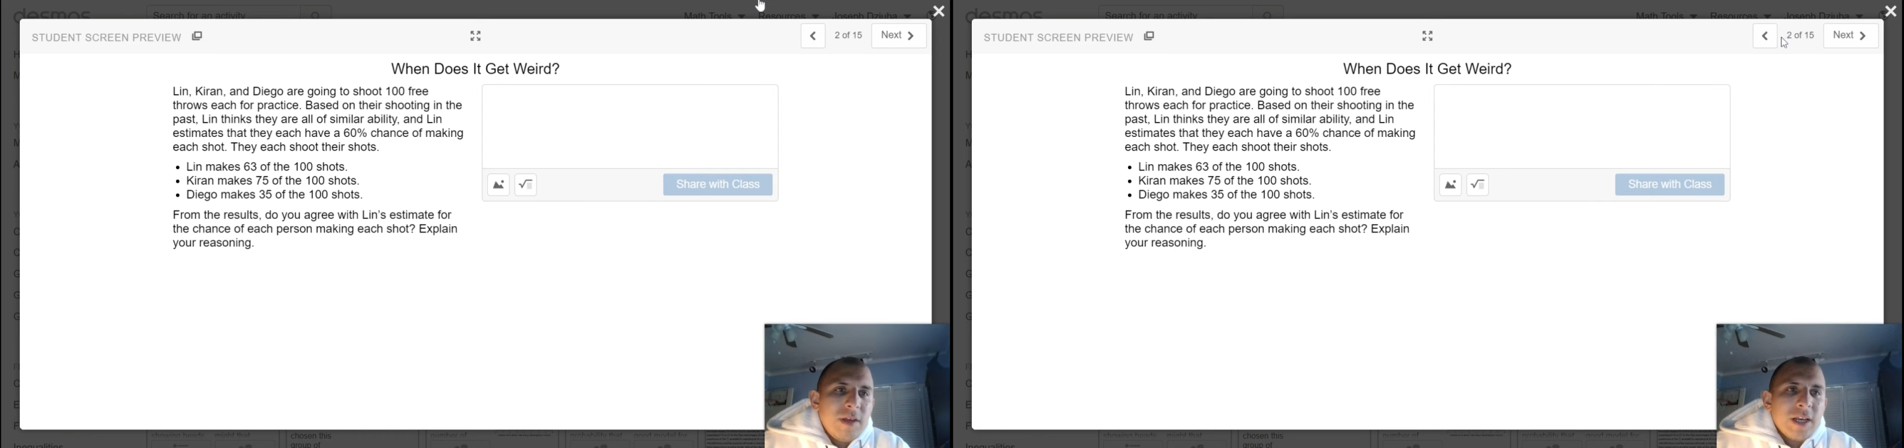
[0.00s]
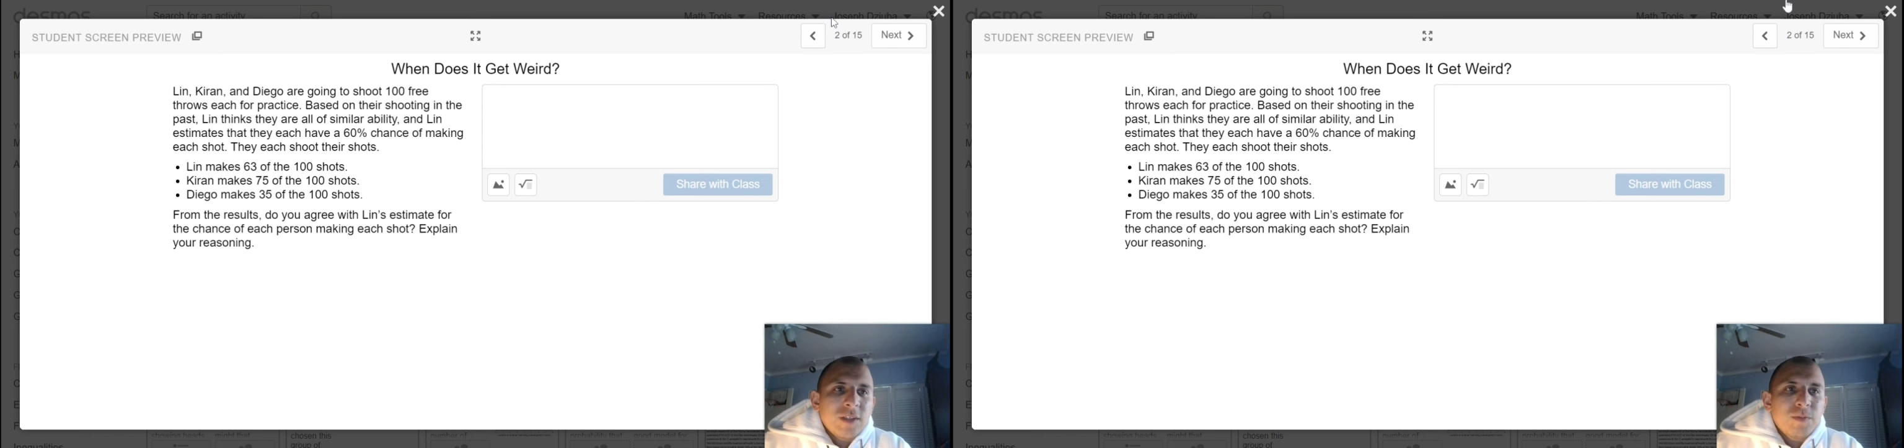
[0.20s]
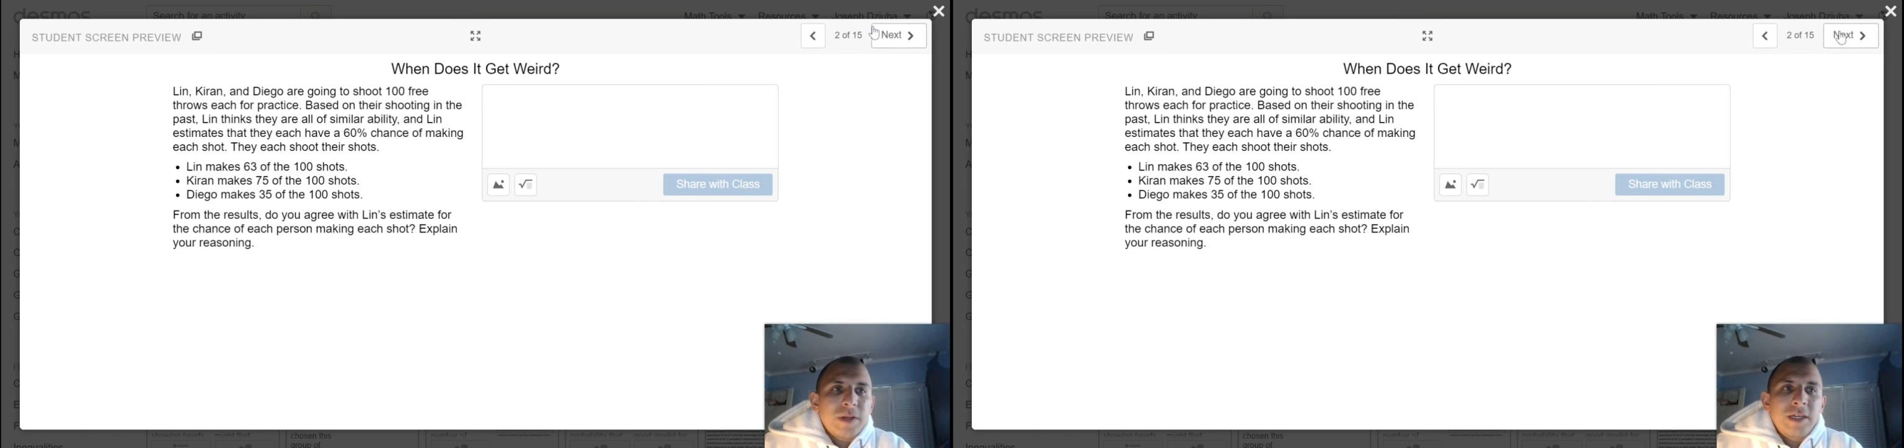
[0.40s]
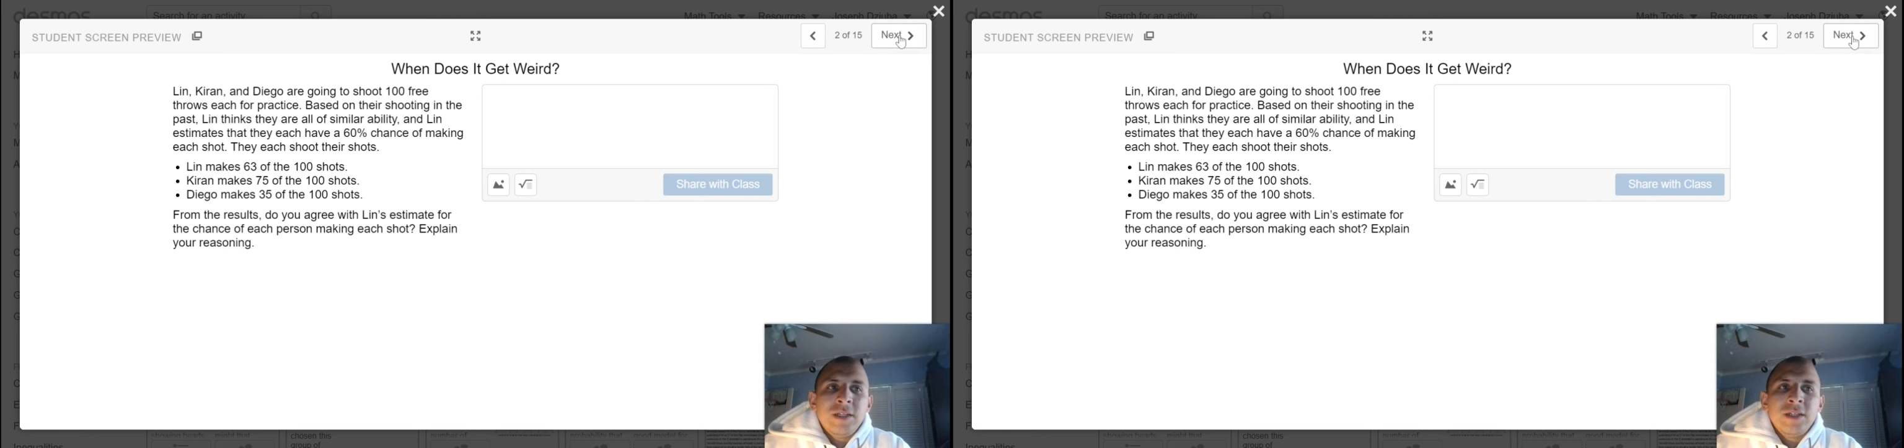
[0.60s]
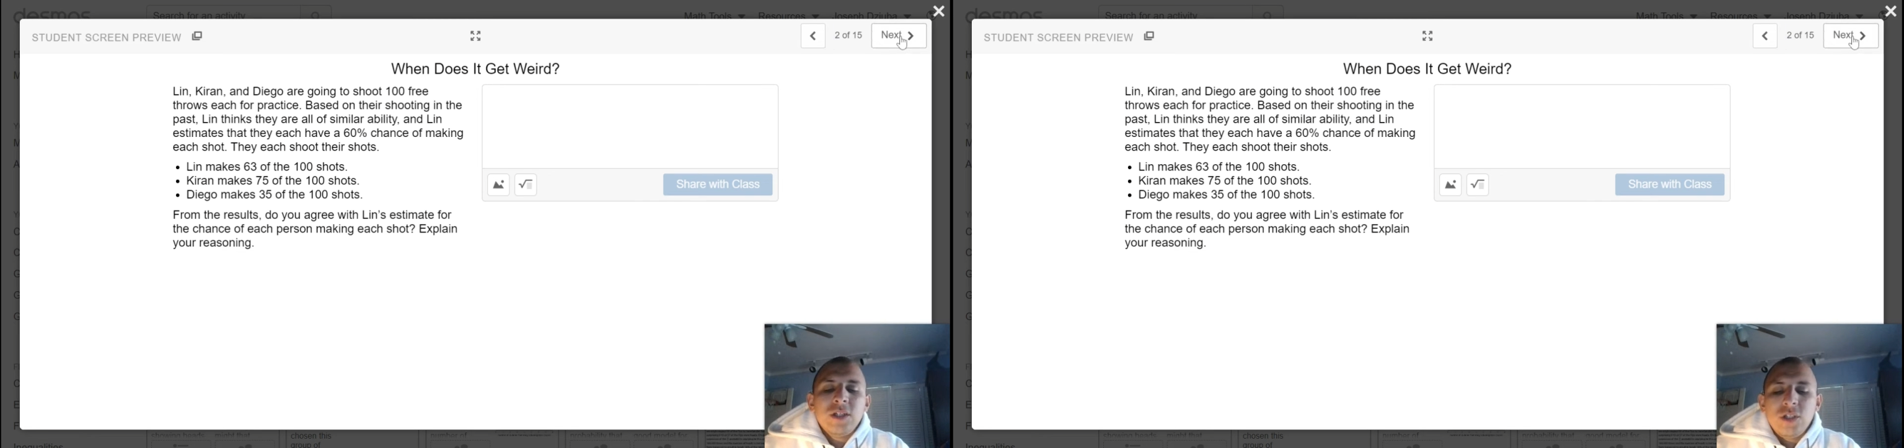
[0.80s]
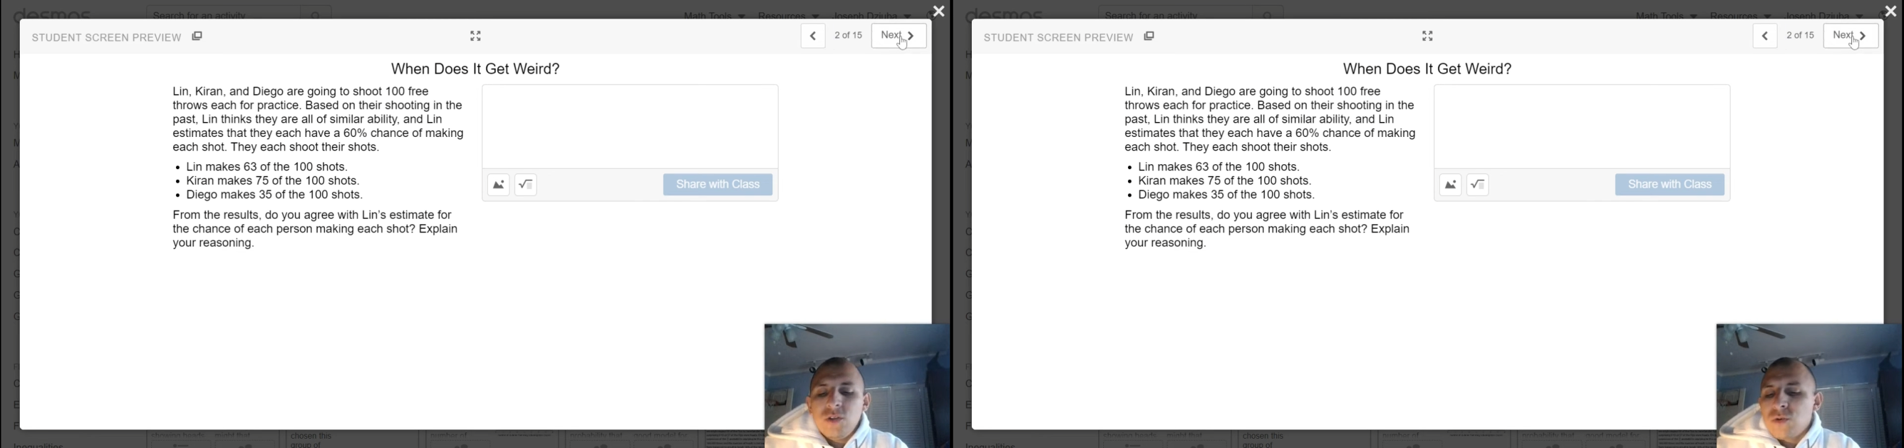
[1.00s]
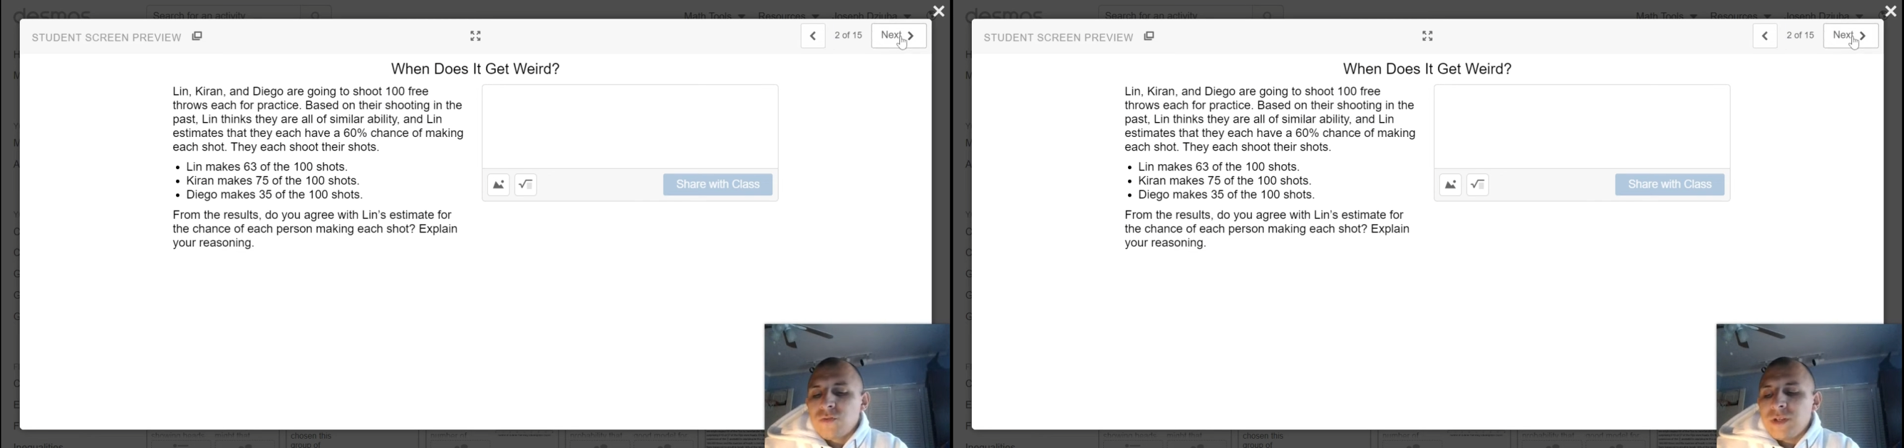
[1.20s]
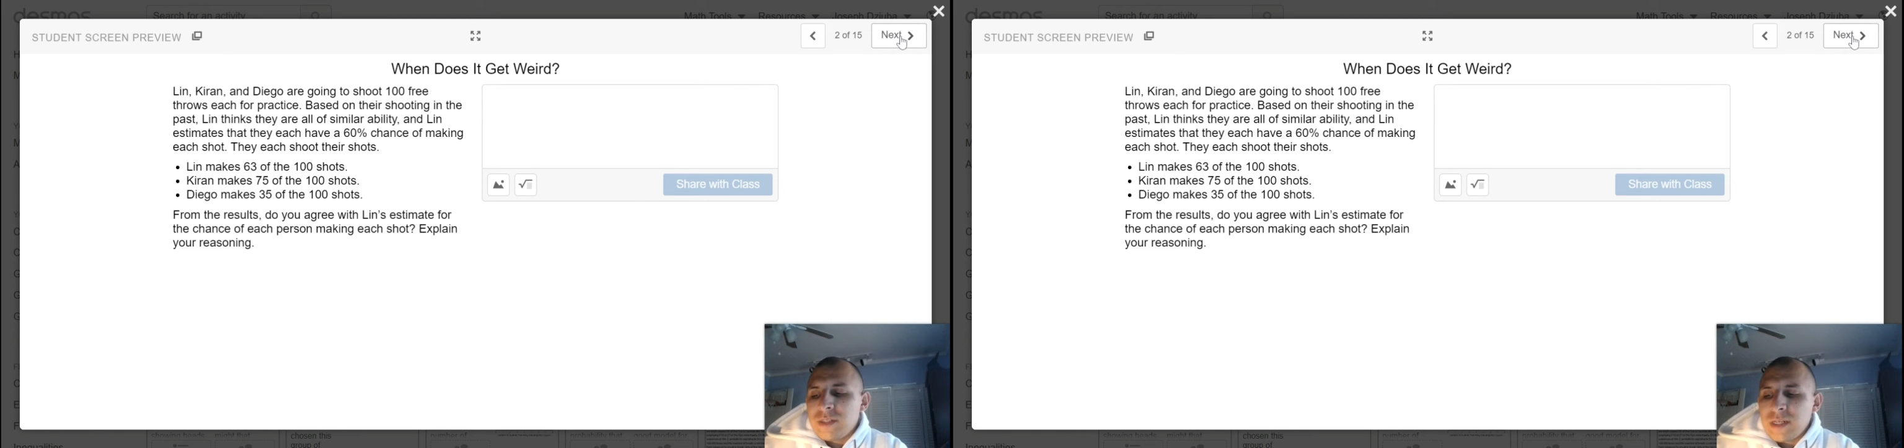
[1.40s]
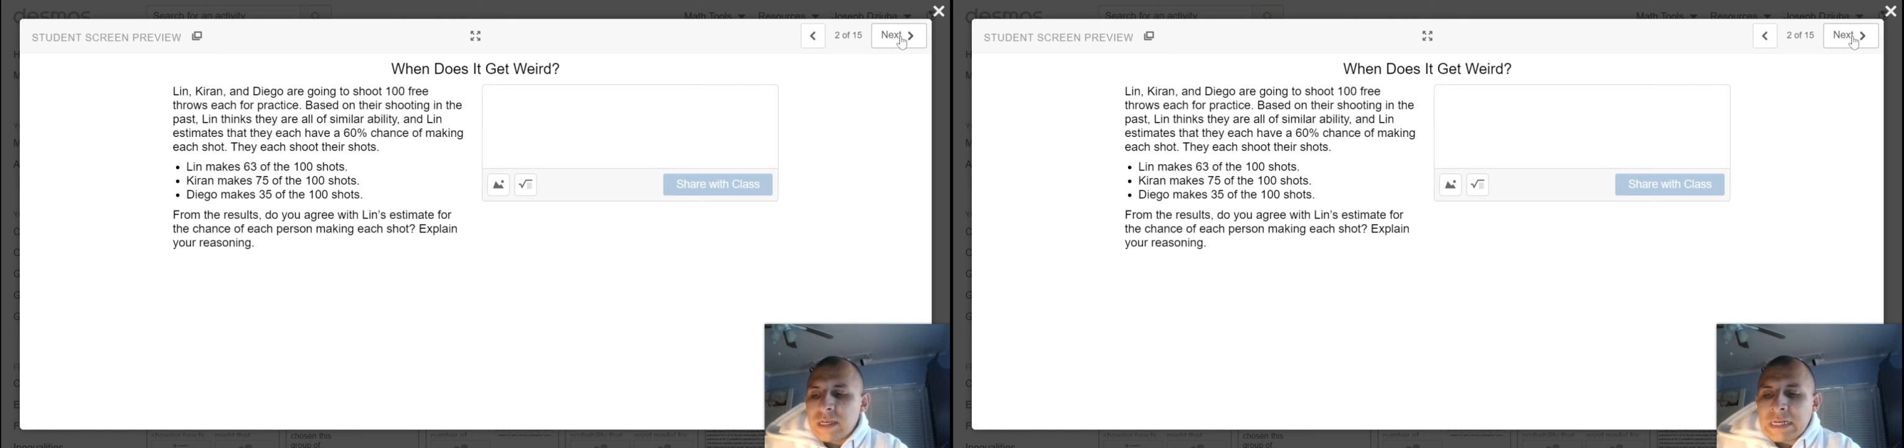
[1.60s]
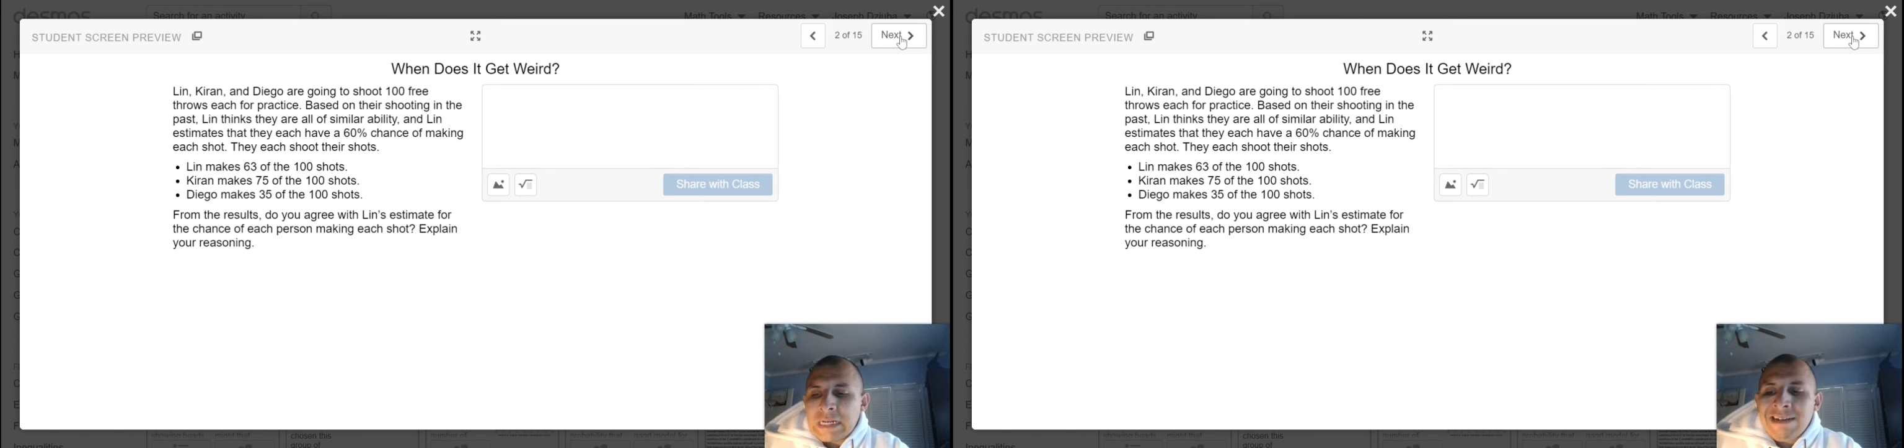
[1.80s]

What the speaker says: Explain your reasoning.